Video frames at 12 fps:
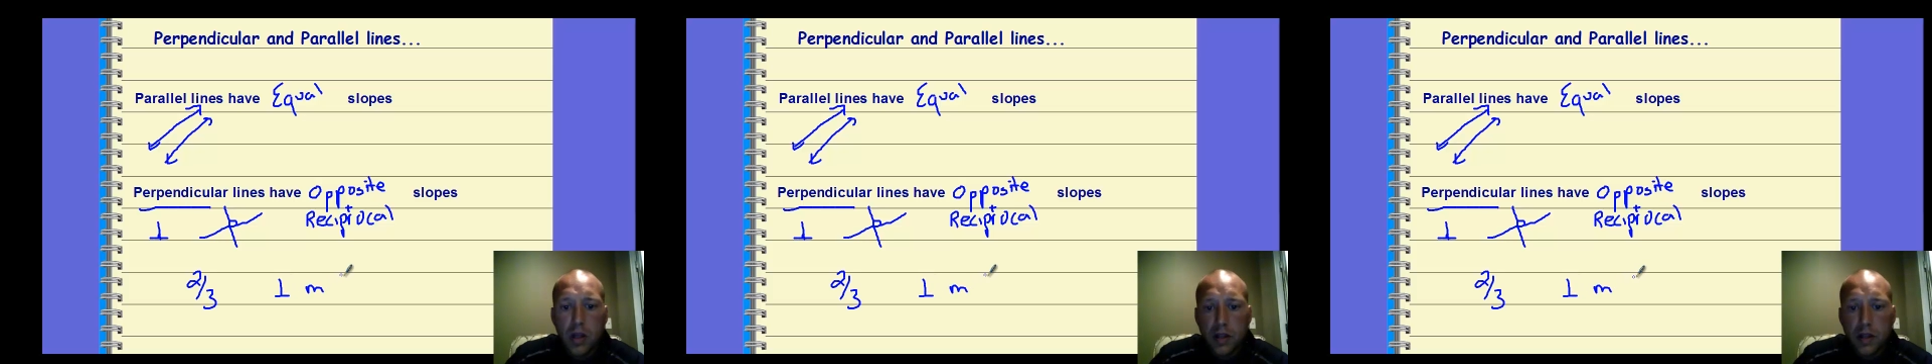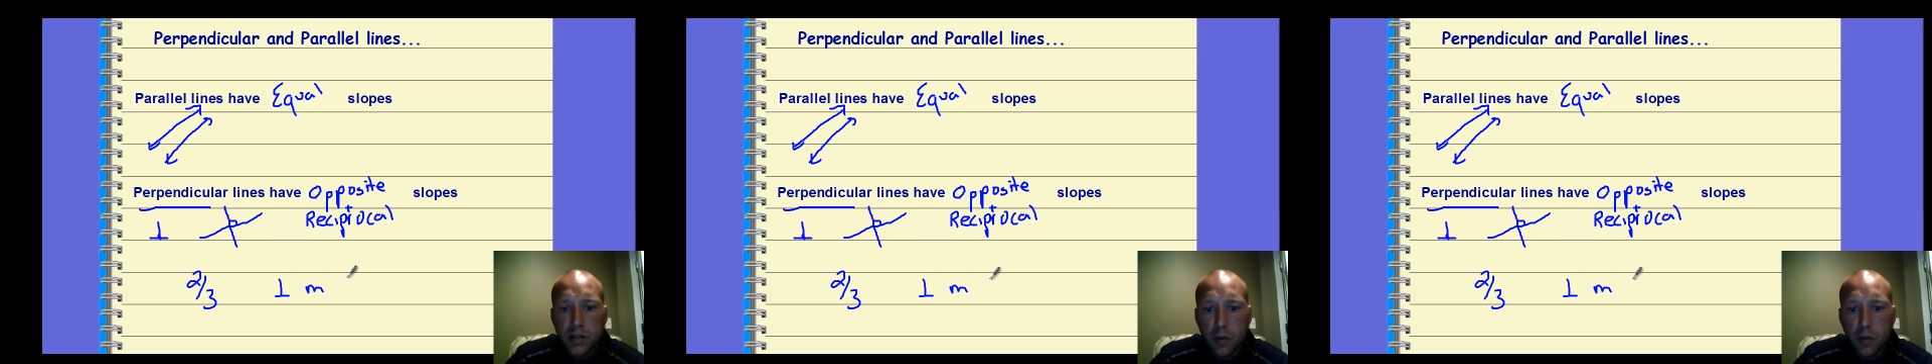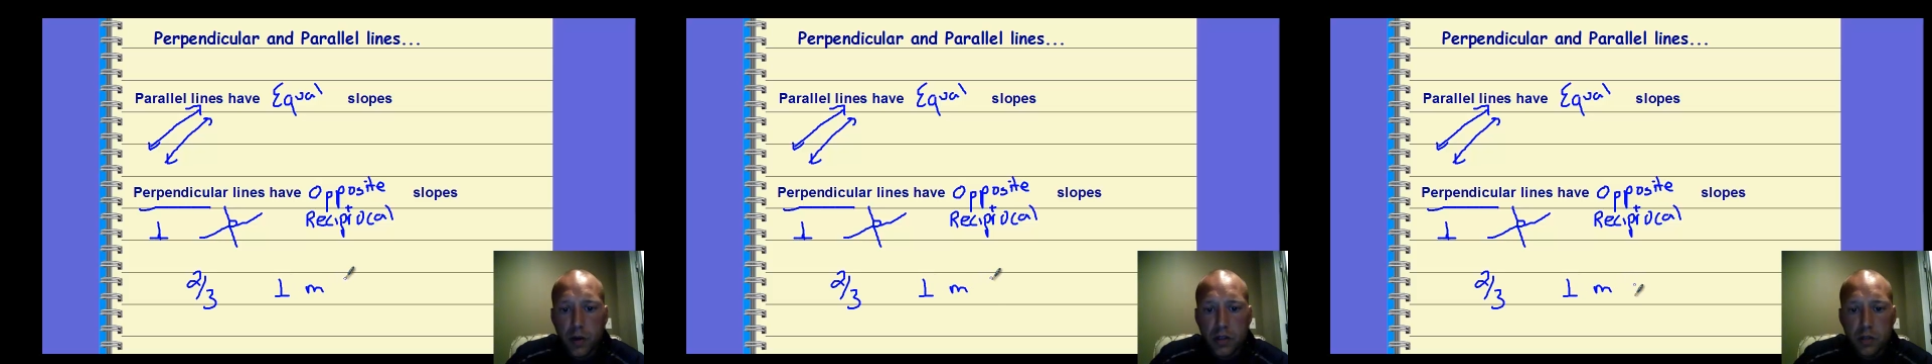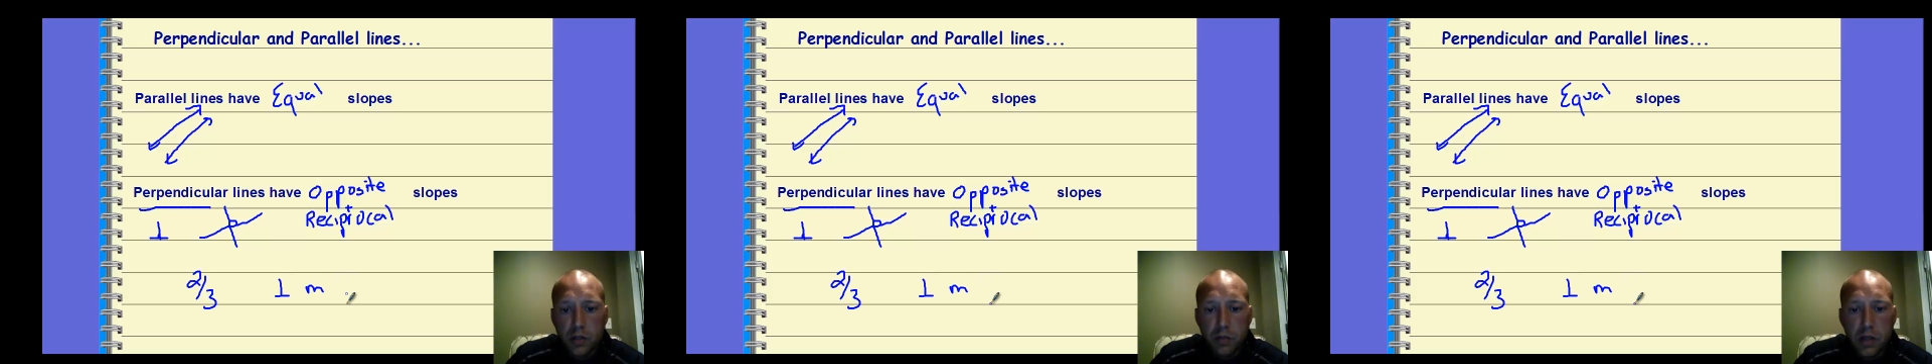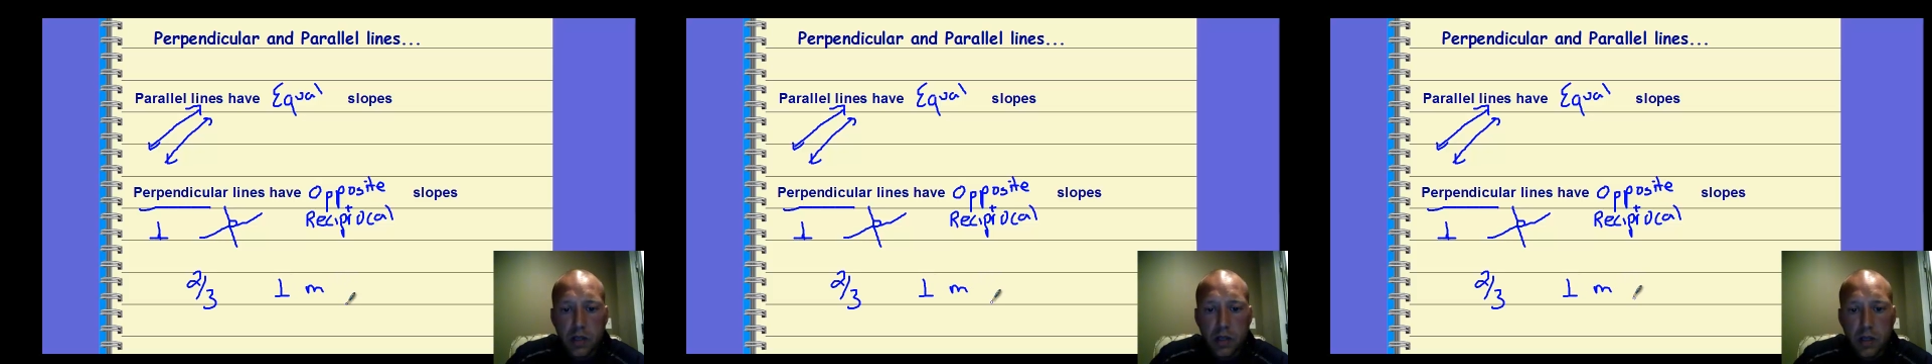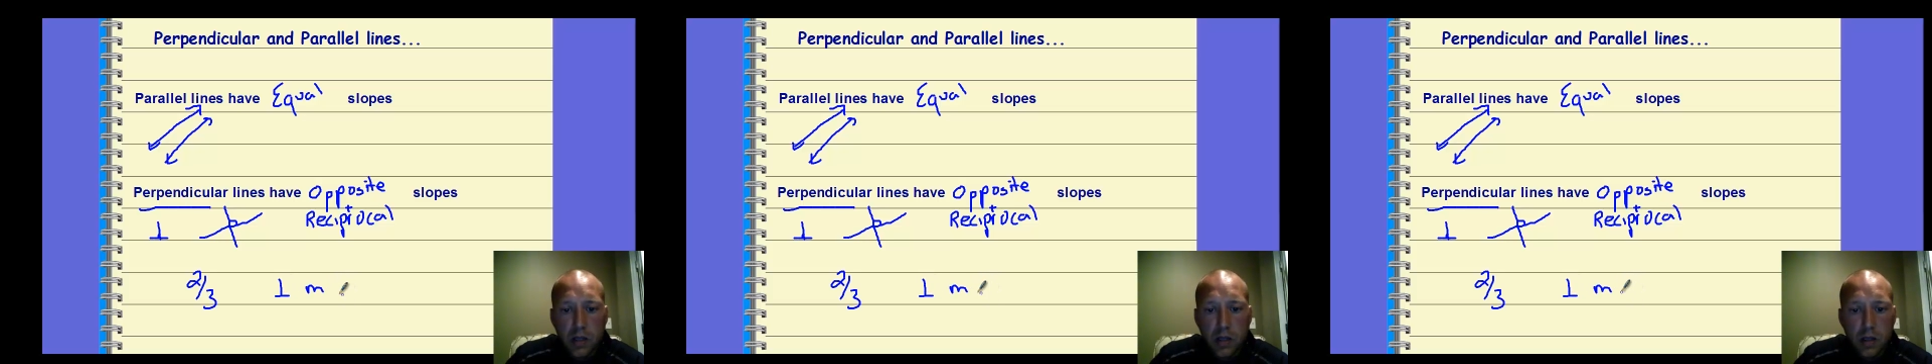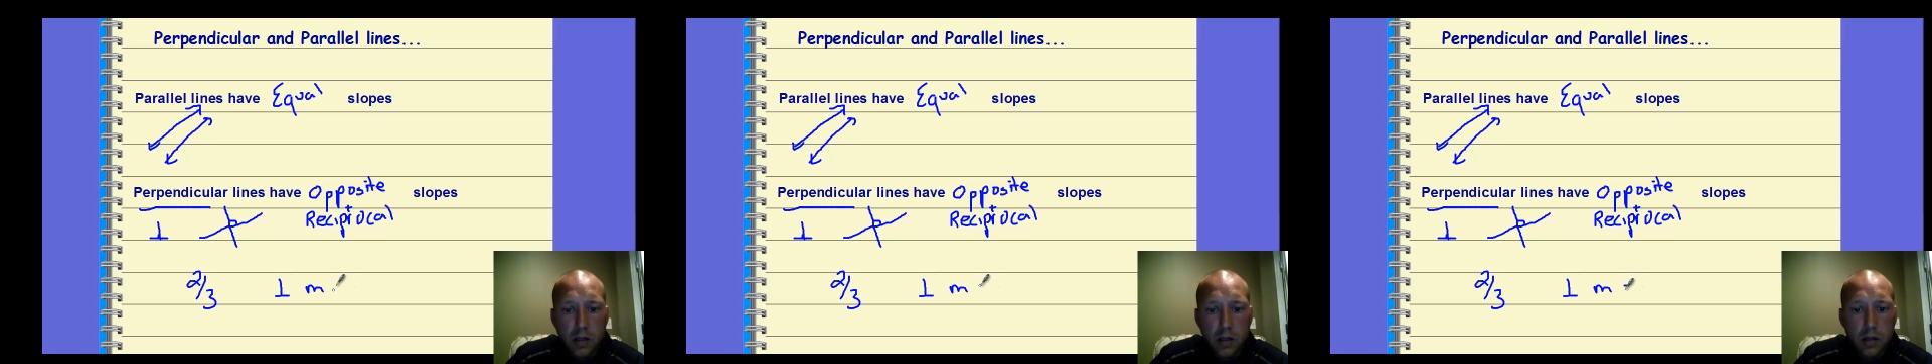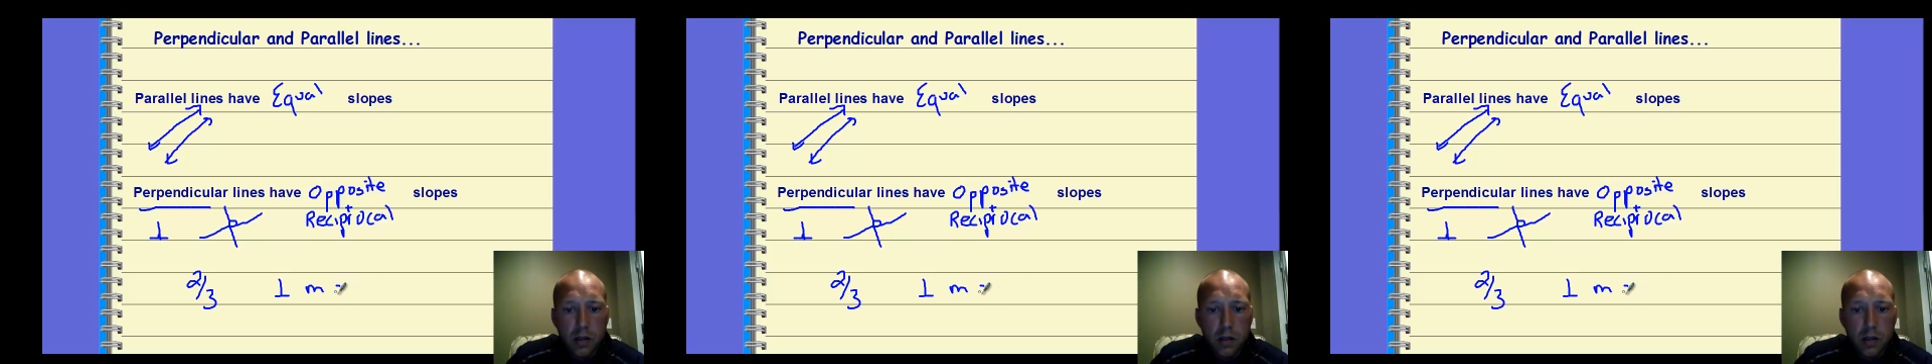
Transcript: is going to be